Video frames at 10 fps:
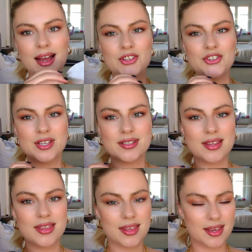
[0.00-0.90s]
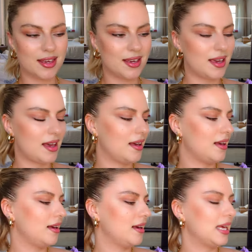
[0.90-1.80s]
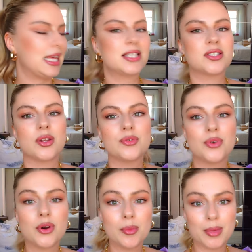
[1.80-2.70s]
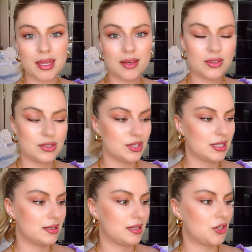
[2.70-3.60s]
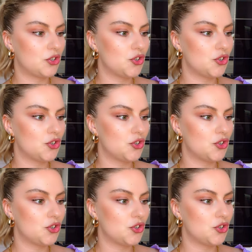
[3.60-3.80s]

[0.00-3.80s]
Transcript: I just think uh, it's not for me which is such a